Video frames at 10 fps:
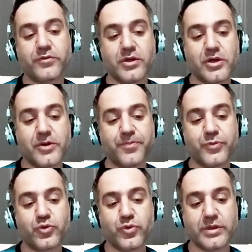the
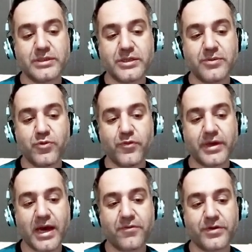20
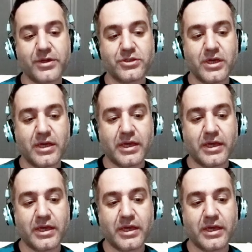moving average.